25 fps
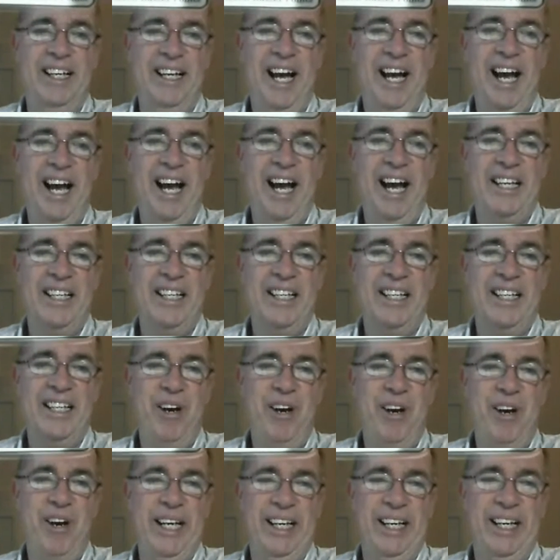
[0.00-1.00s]
Alex
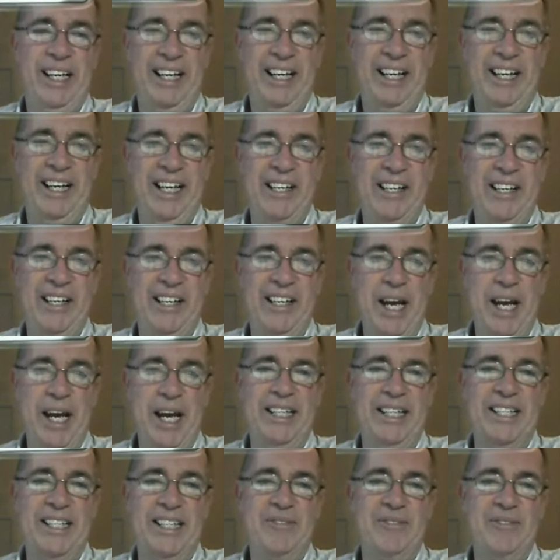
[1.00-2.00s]
very kindly
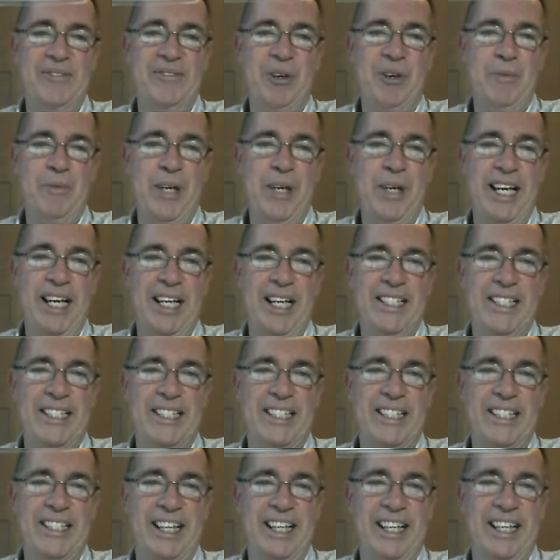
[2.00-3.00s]
made this for me
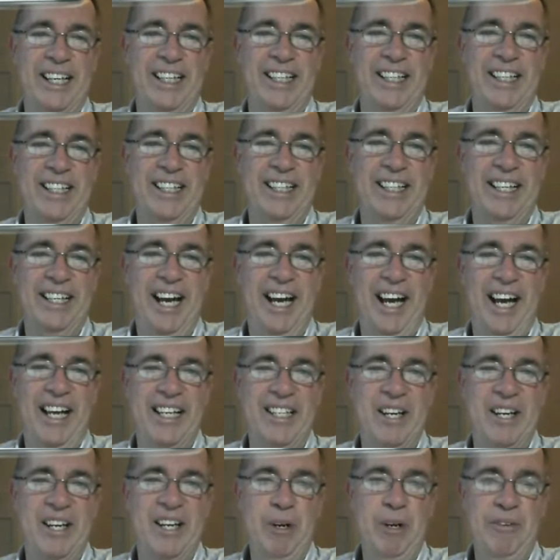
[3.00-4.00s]
yesterday
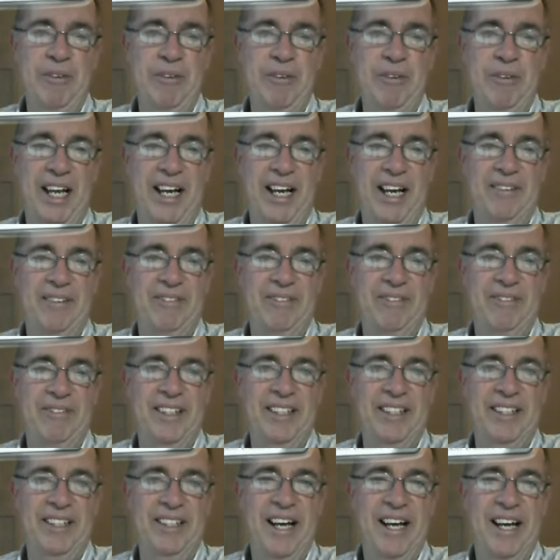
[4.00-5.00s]
as a bit of a laugh,
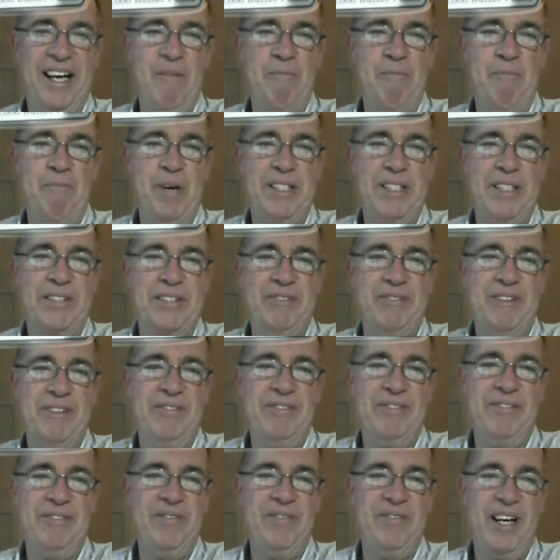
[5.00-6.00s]
a Buzz
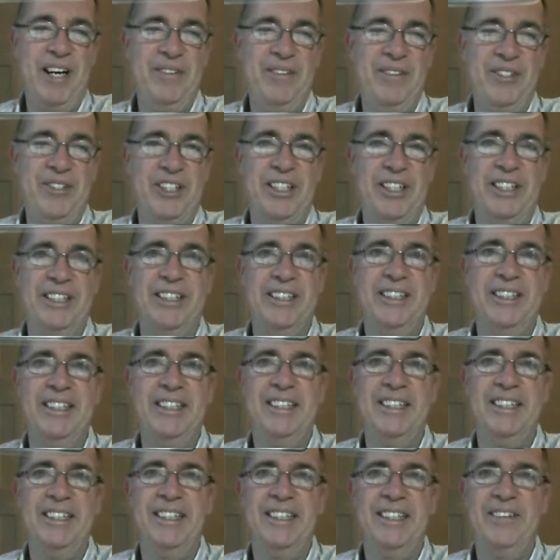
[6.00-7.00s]
50 voucher.
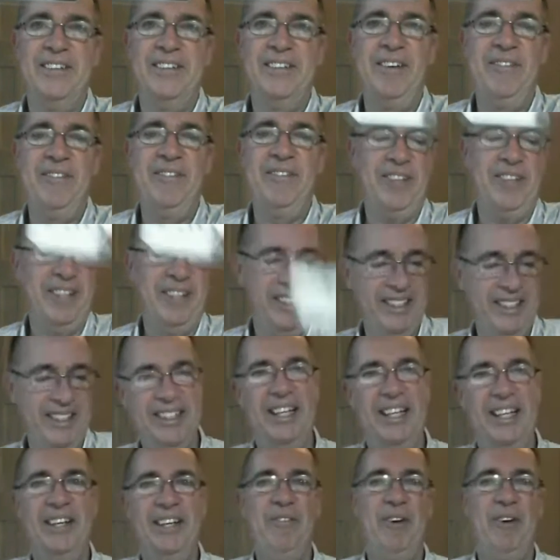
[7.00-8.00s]
Great fun.
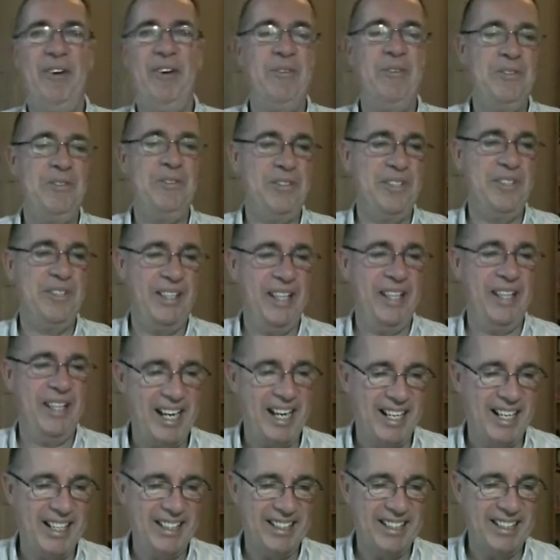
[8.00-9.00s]
Thank you very much for doing
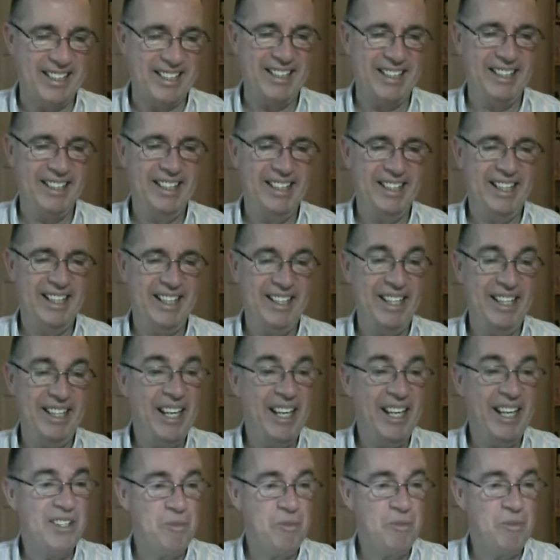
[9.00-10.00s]
that, Alex. And
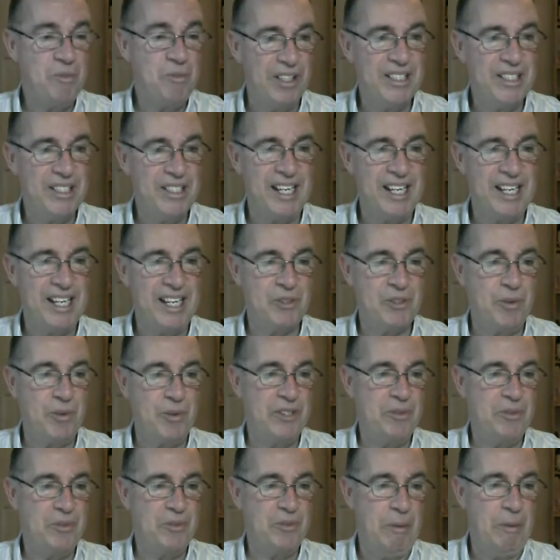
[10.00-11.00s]
that's what
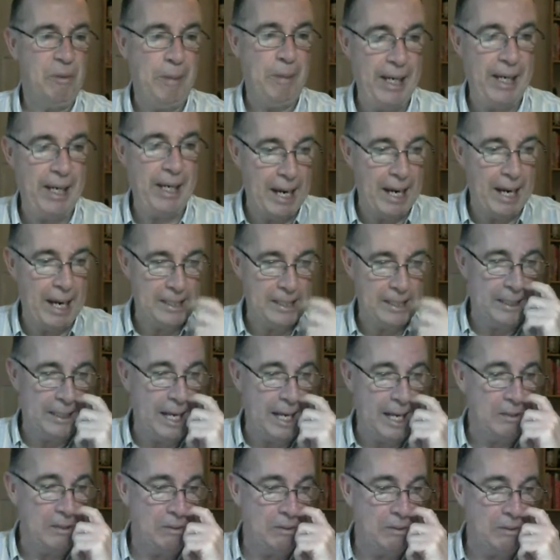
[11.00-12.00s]
Sasquatch will be getting.
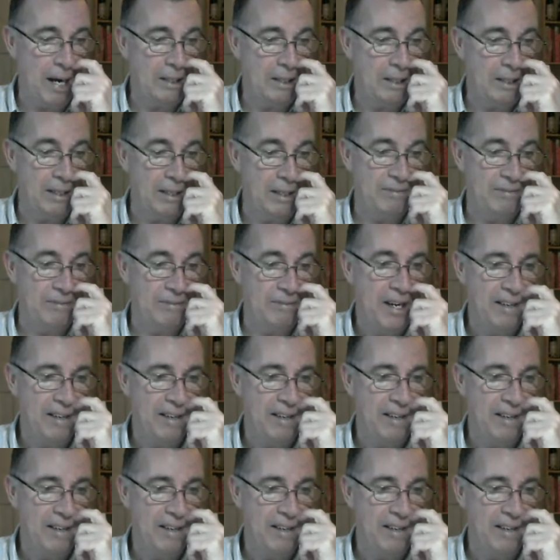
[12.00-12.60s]
Daniel Radcliffe.